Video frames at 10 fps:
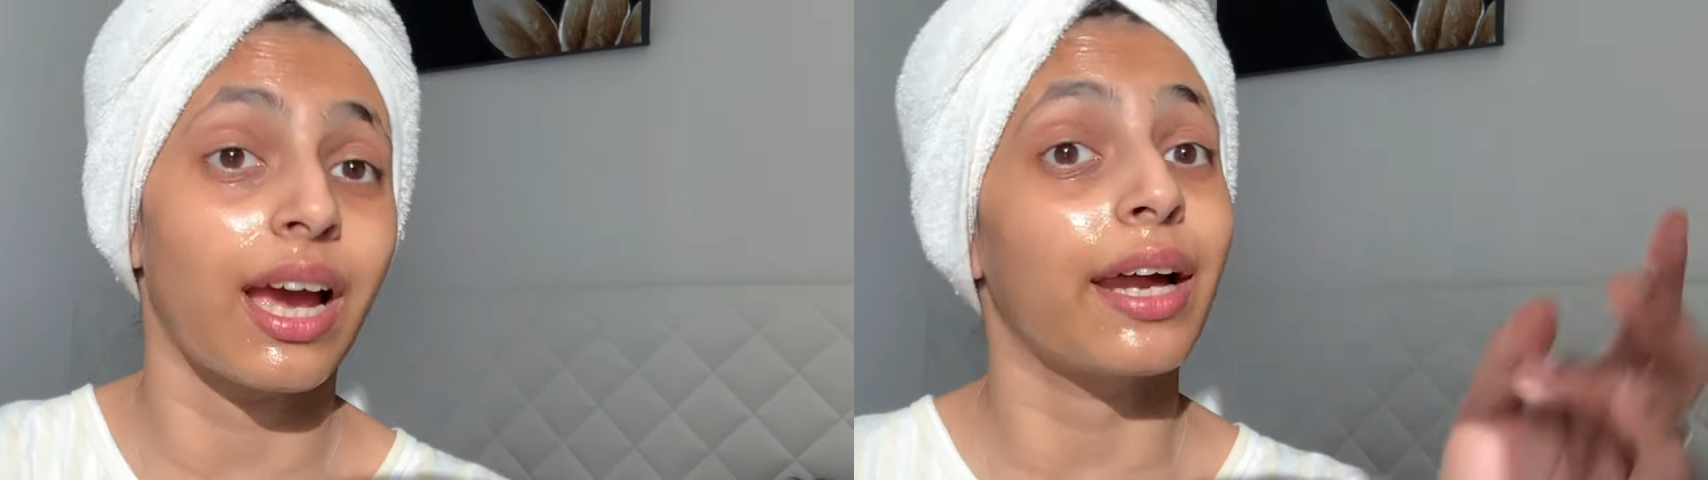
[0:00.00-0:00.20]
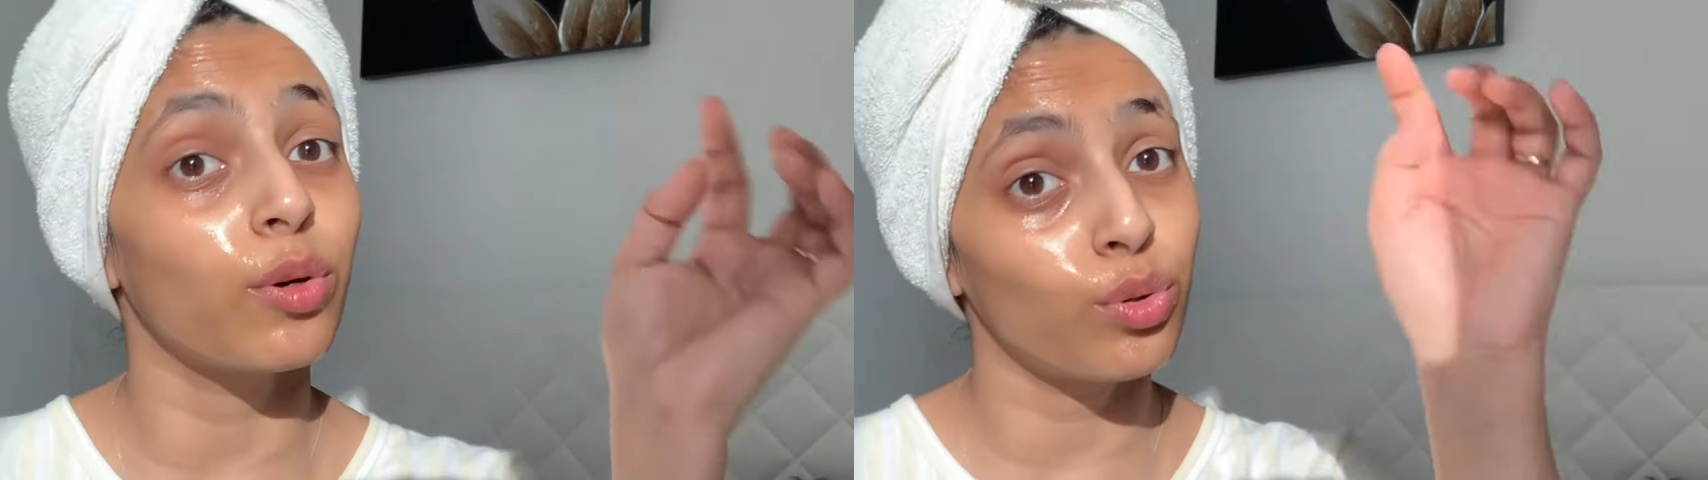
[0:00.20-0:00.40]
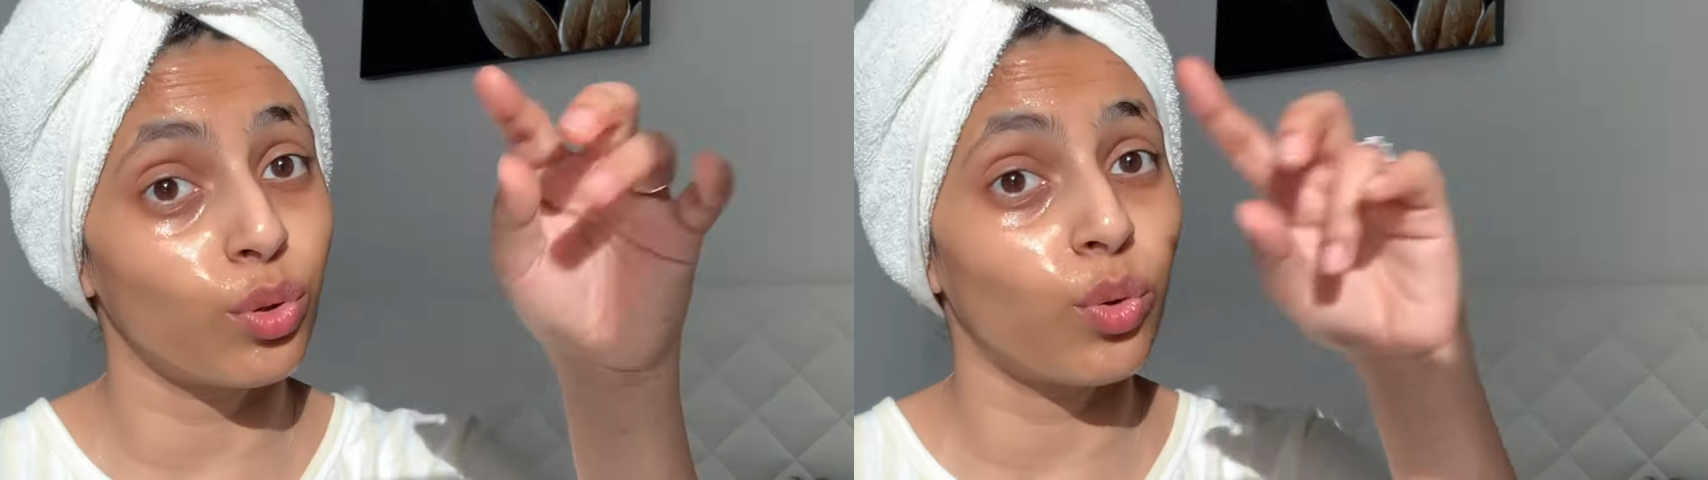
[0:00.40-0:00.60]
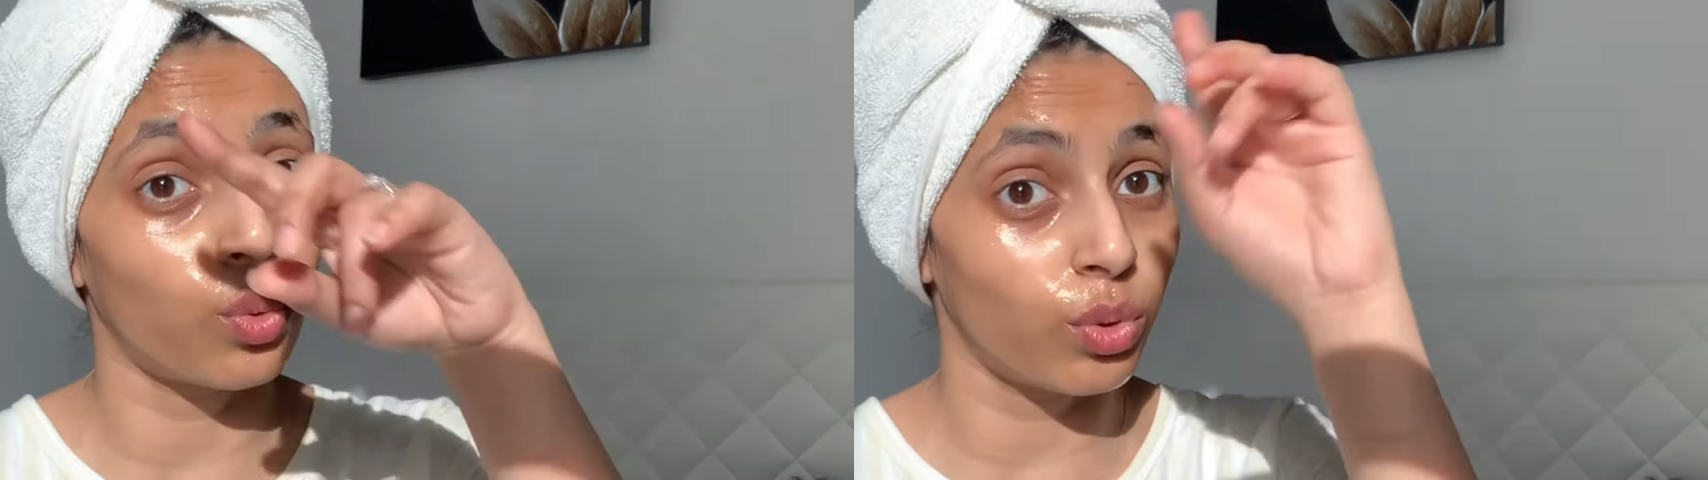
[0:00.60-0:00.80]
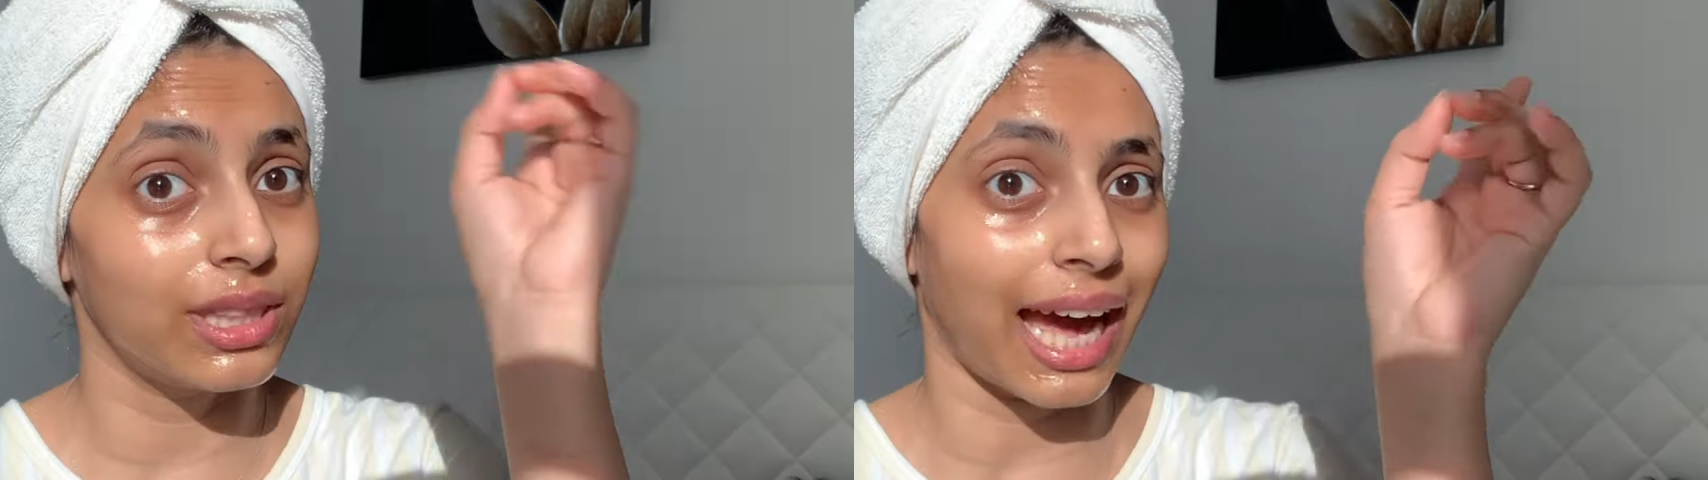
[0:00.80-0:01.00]
I don't know
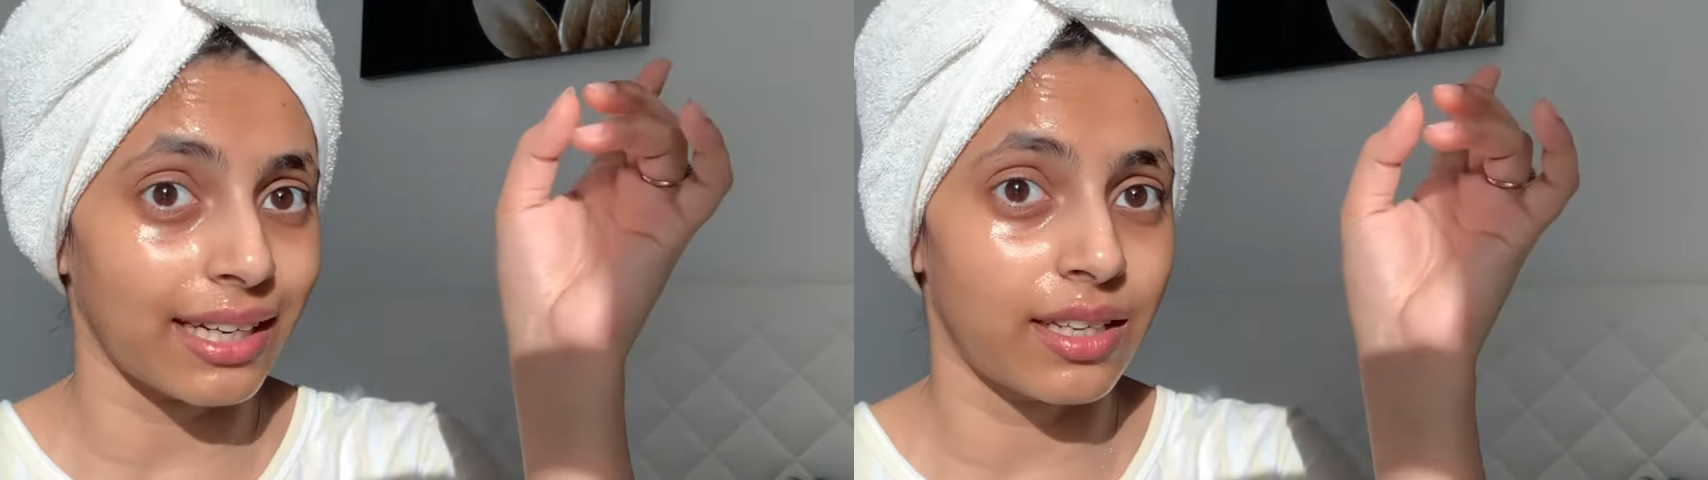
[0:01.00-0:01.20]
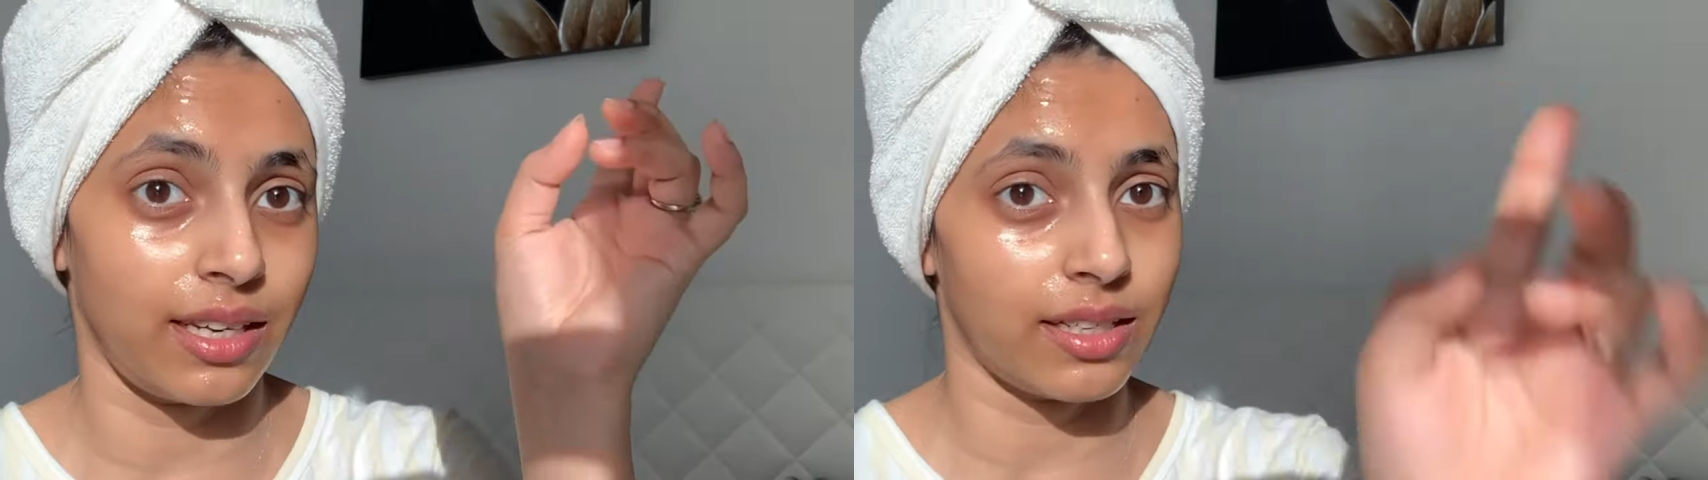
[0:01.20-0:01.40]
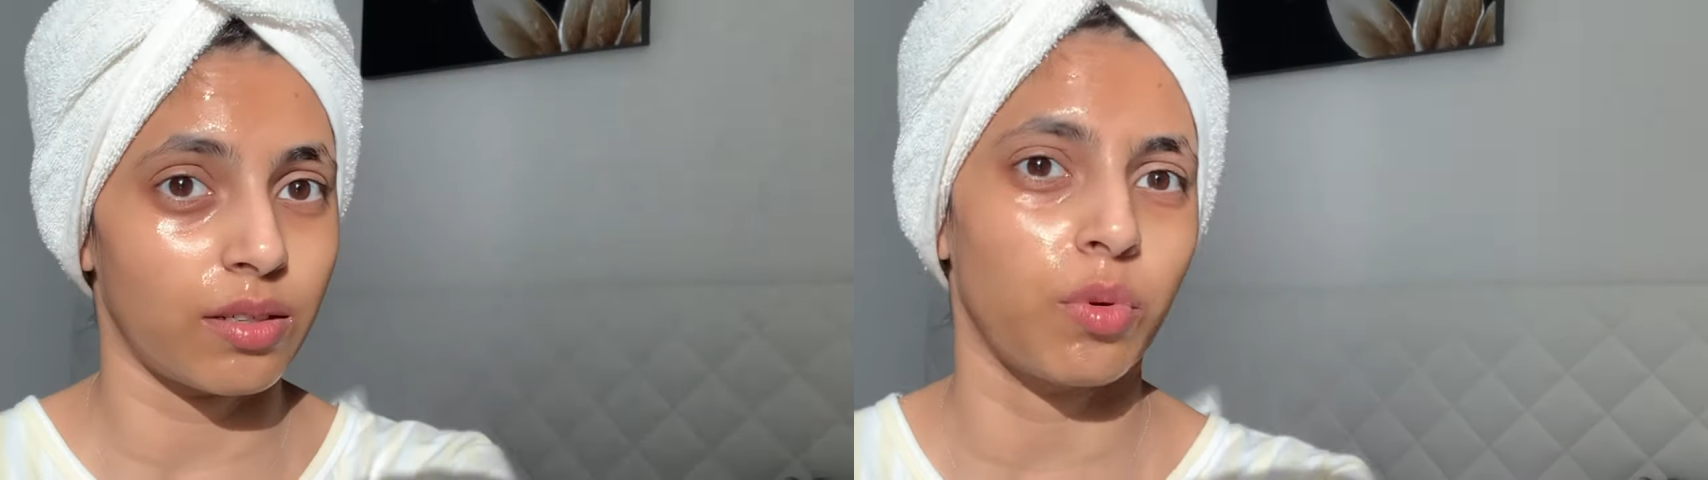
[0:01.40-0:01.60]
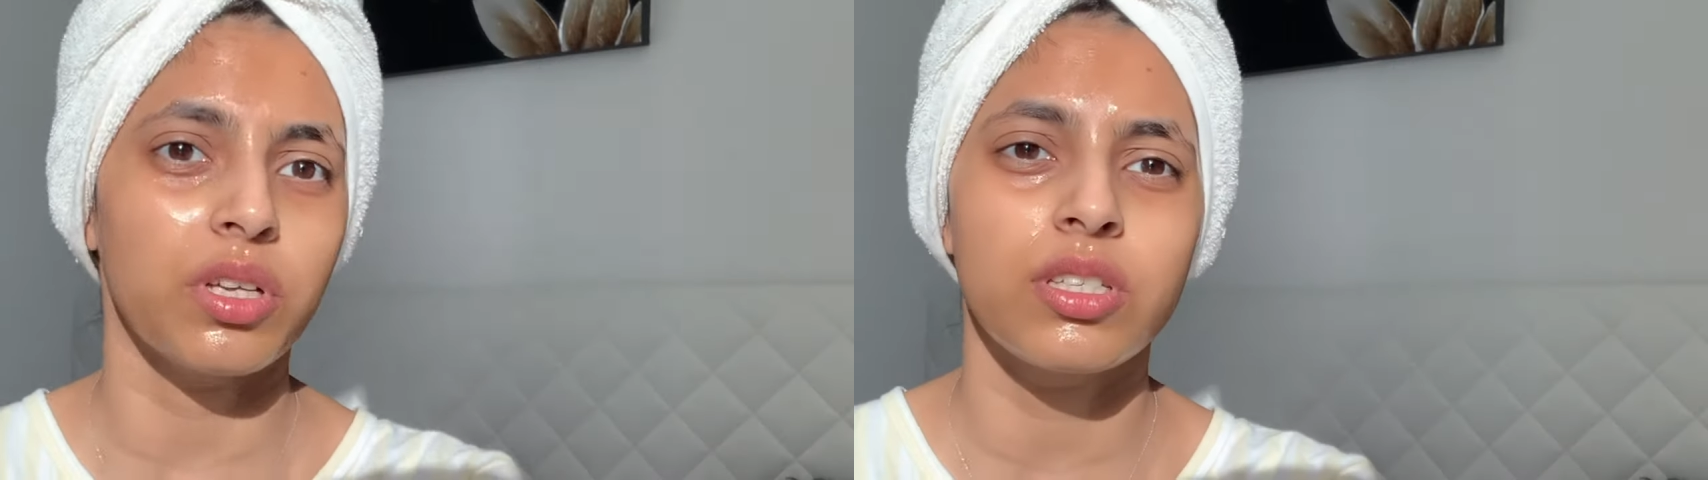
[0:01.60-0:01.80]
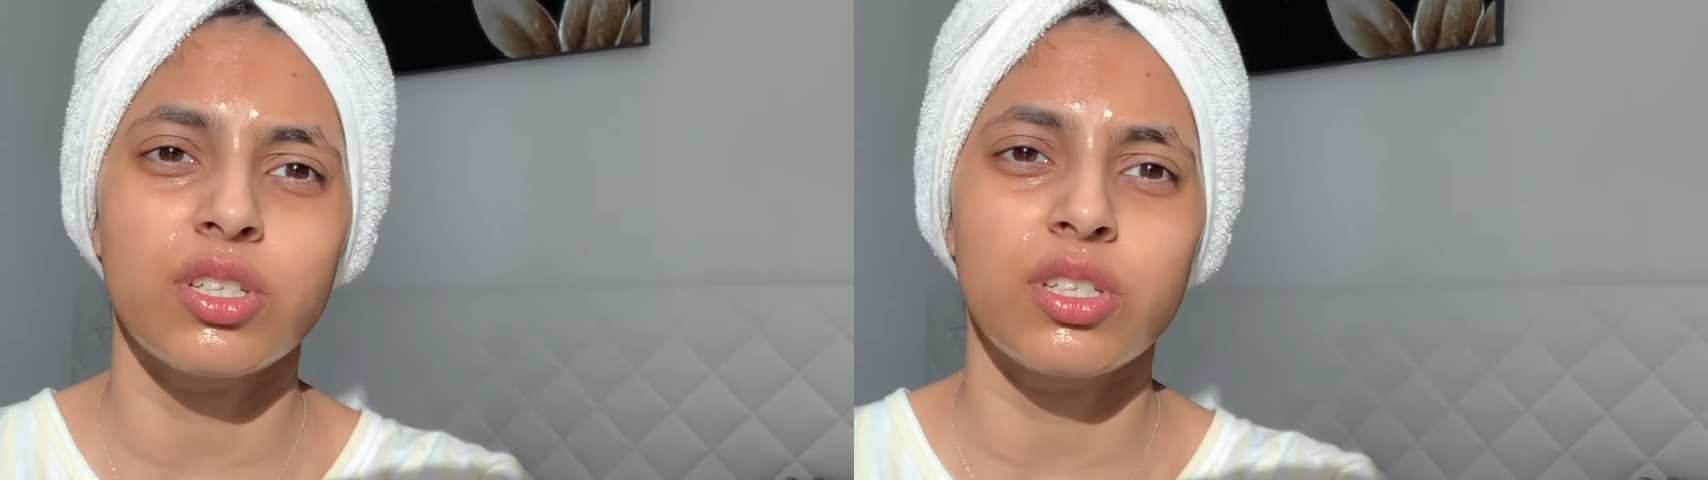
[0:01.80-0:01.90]
who that creator was.